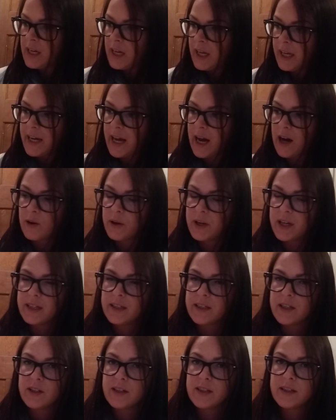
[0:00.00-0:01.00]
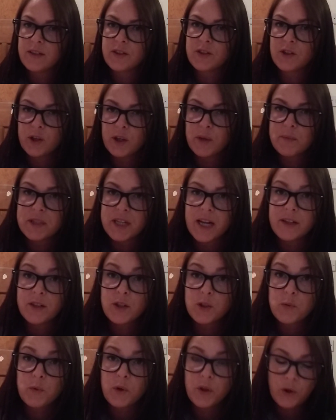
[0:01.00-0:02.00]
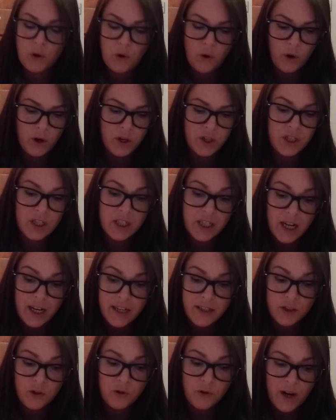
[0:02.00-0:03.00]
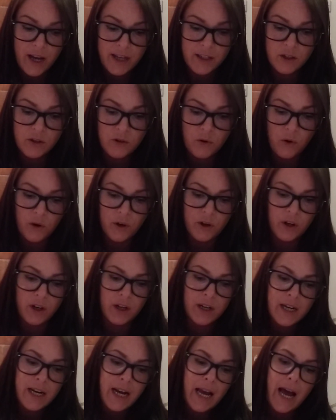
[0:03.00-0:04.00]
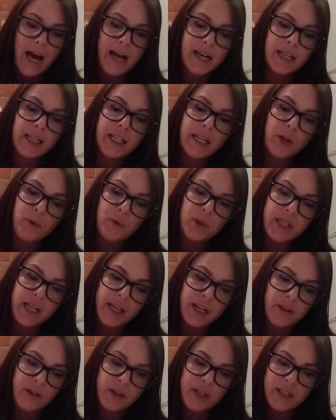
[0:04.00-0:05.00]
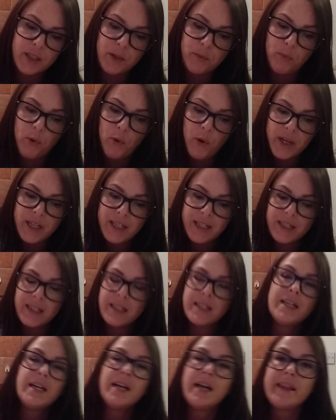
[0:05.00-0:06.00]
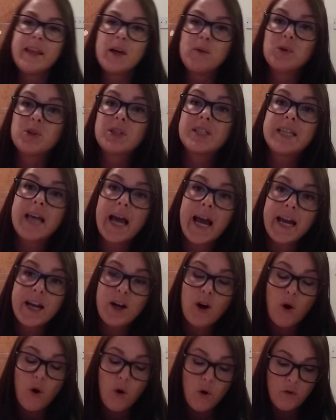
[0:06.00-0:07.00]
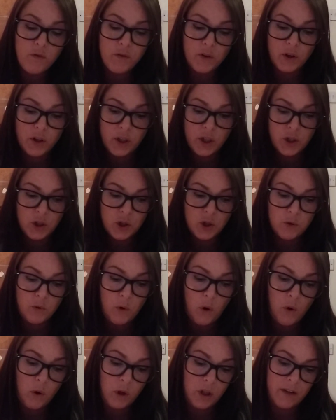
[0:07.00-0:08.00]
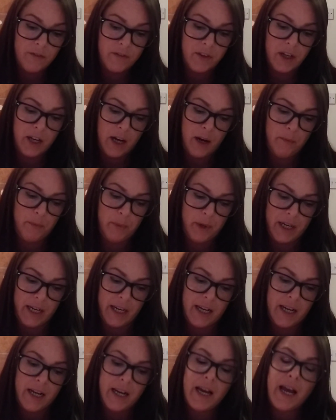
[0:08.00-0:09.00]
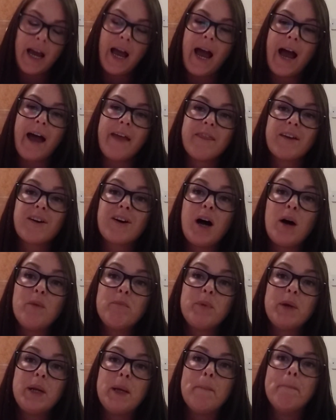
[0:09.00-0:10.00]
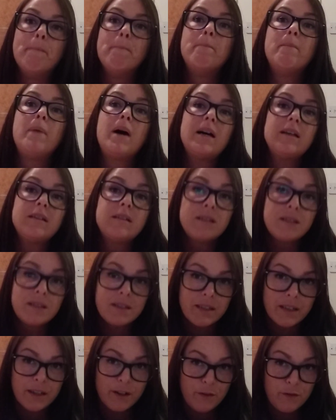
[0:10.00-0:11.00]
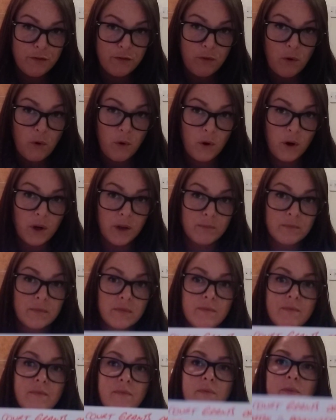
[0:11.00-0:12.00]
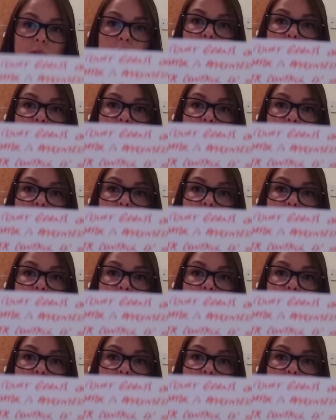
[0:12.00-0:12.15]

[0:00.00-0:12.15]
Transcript: Now, in circumstances where the court does grant an order and a liquidator is appointed, they will take over control of the company, and the company must inform the